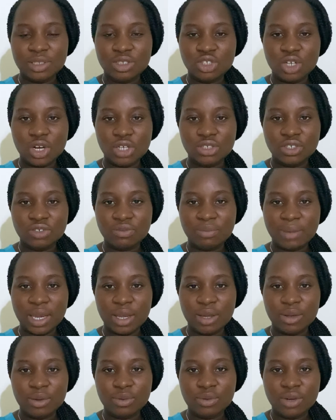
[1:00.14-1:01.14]
charge of my
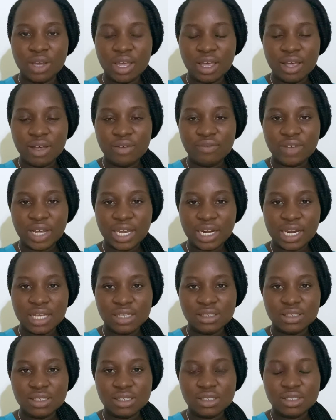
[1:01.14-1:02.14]
own
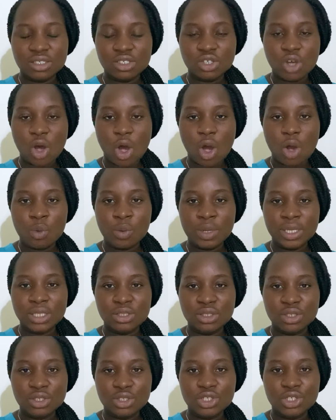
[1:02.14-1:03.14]
finances. It's always
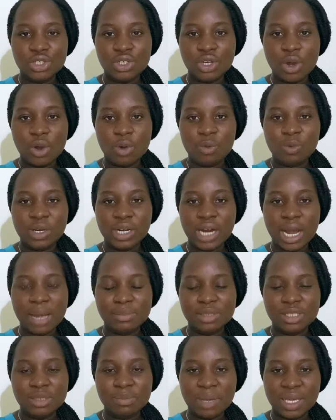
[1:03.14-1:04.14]
good to know where I'm
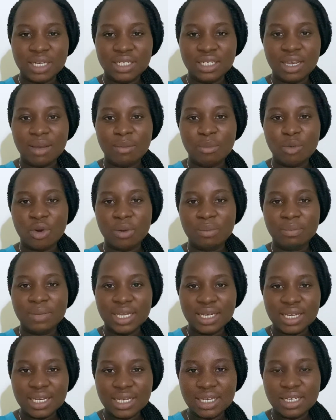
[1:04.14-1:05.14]
spending more
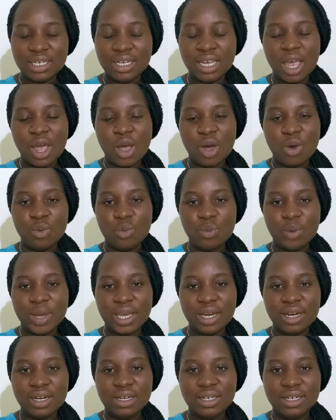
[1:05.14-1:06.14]
money,
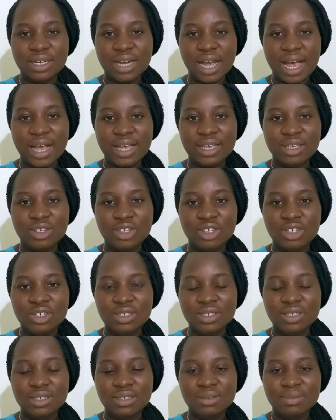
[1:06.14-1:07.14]
where I
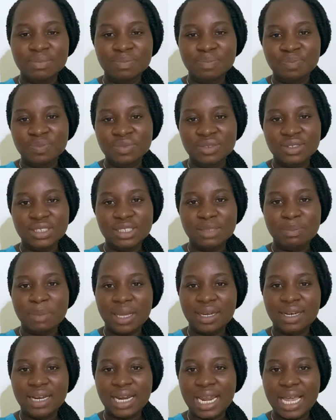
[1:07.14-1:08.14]
could
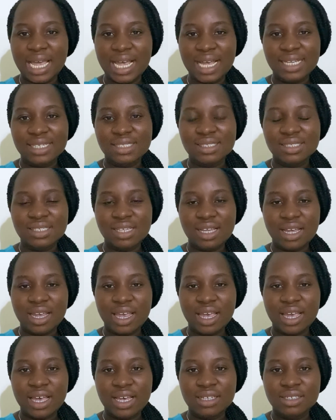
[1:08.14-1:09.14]
spend less.
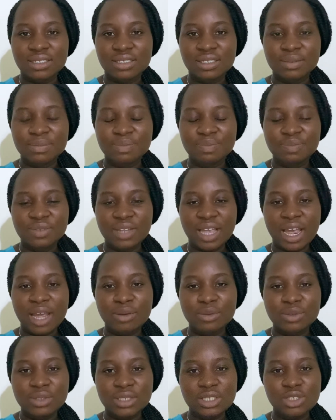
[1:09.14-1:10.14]
And I
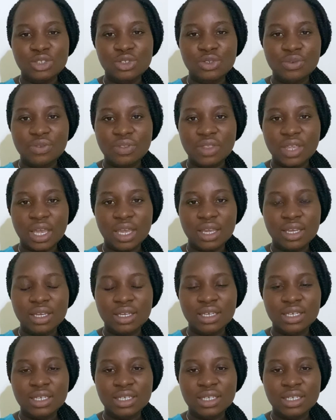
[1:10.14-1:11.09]
really do think